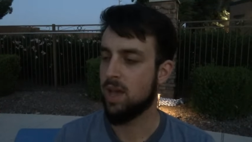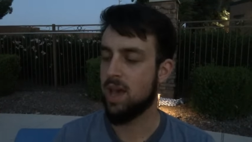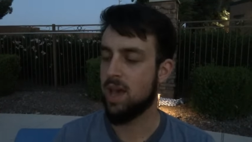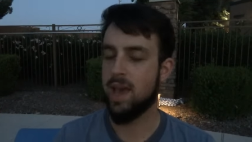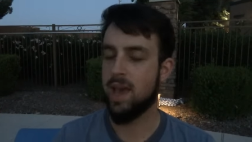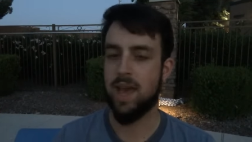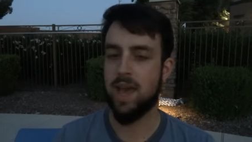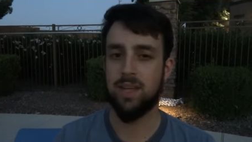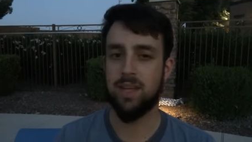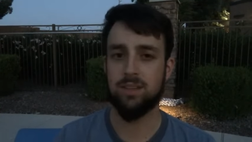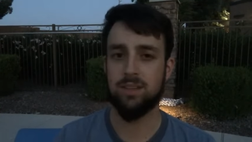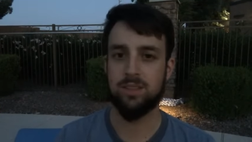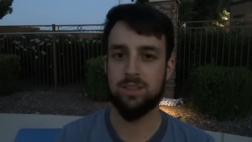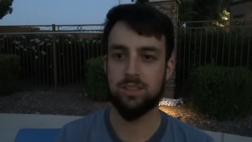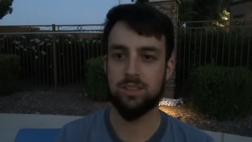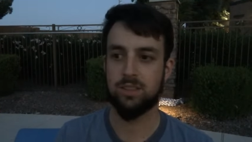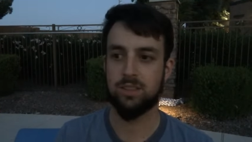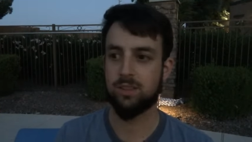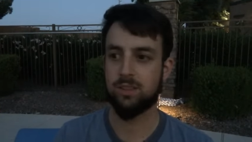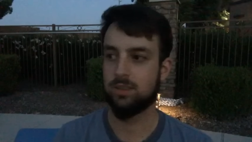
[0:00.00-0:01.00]
and
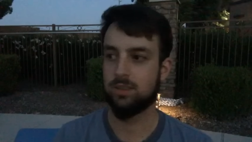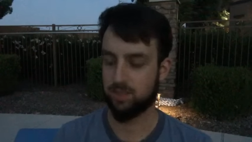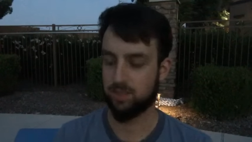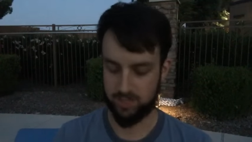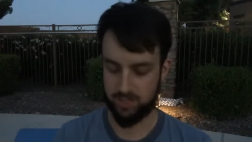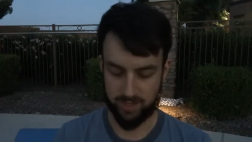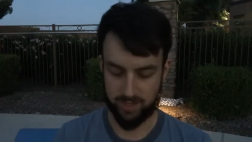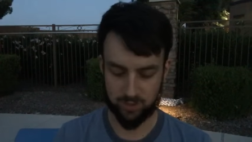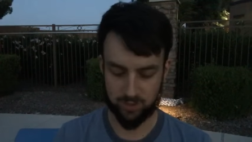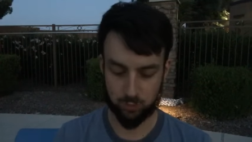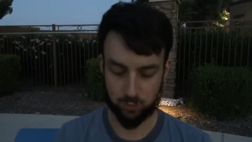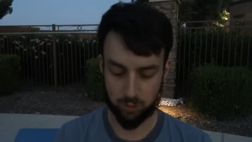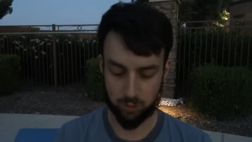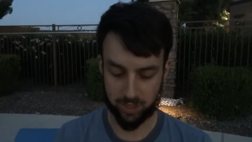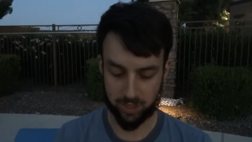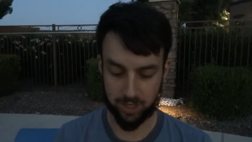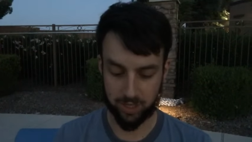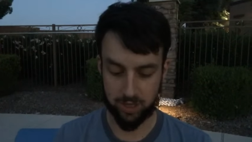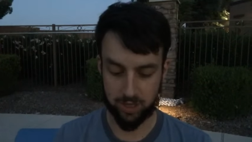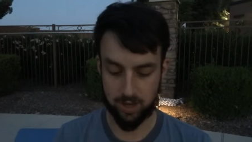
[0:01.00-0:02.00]
it's
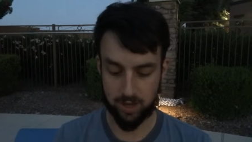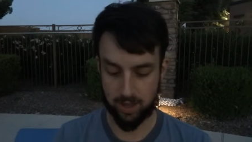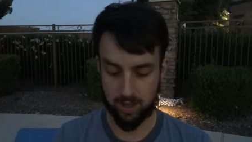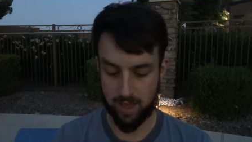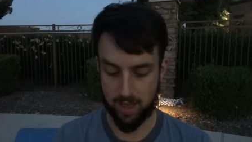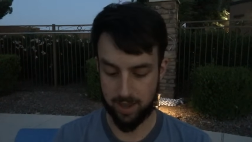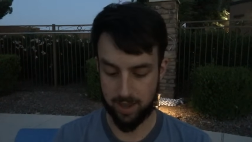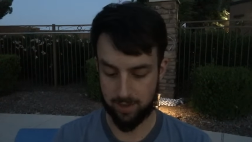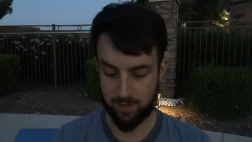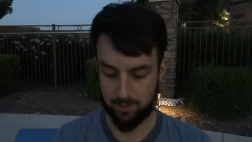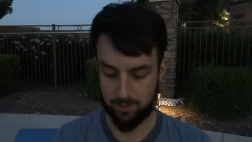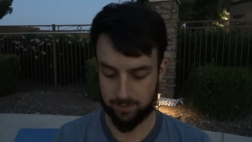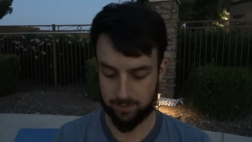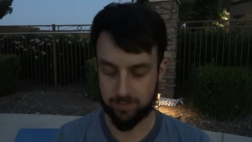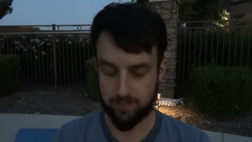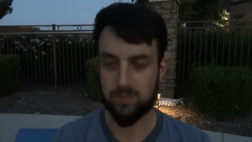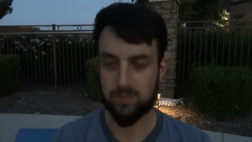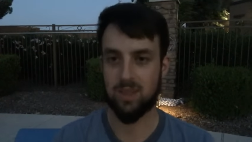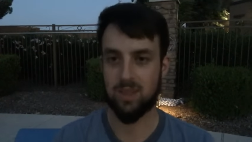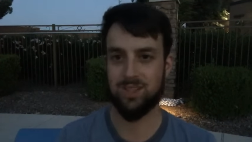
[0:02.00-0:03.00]
really good. Like
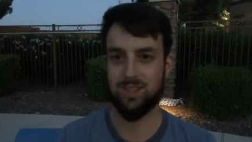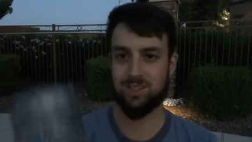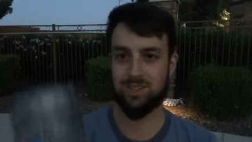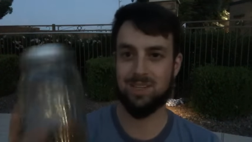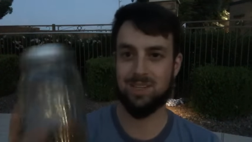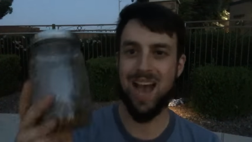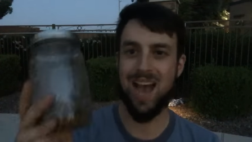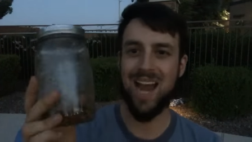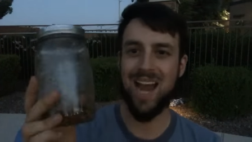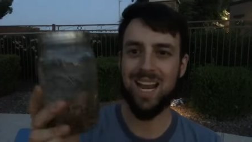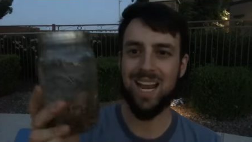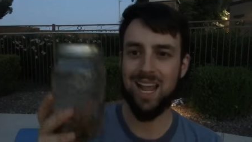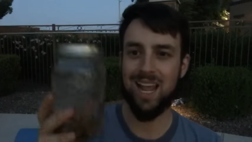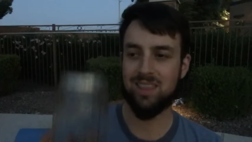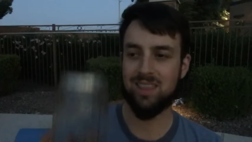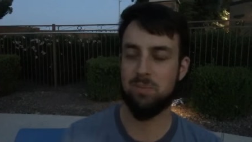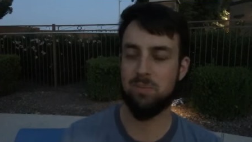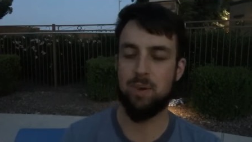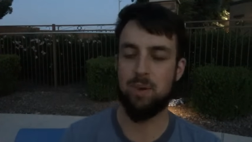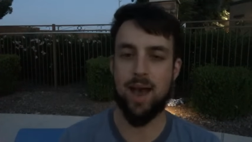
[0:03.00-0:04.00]
this is kind of like
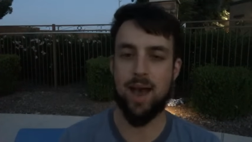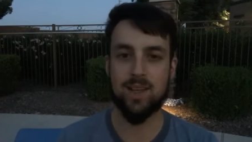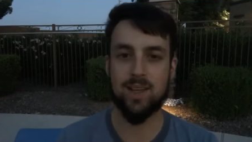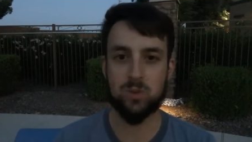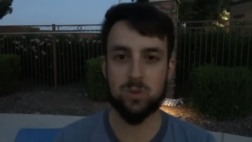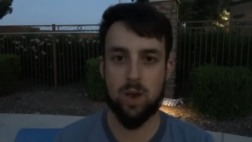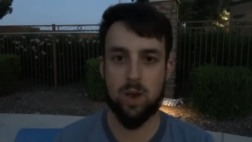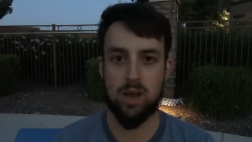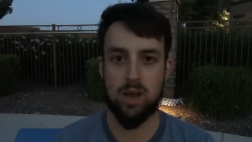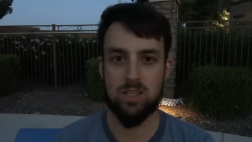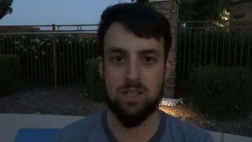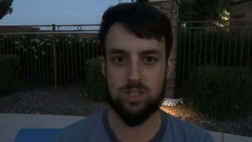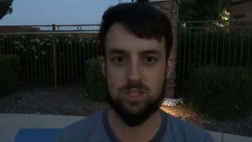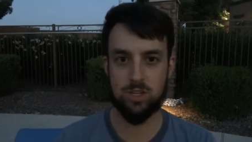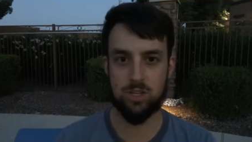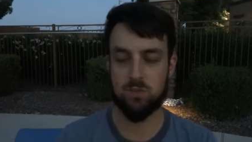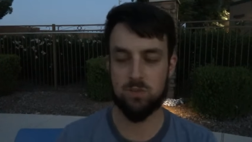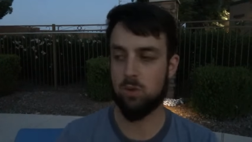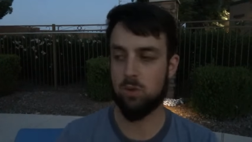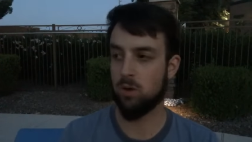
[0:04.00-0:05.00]
the Boswell's,
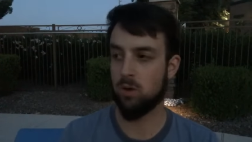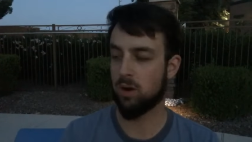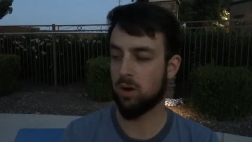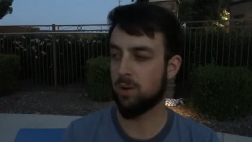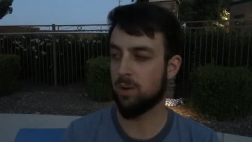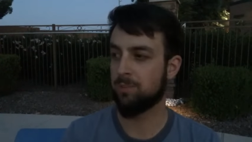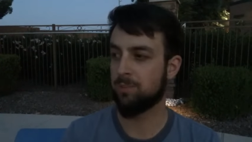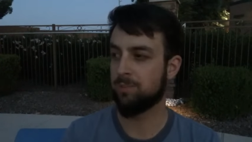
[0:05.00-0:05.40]
just more,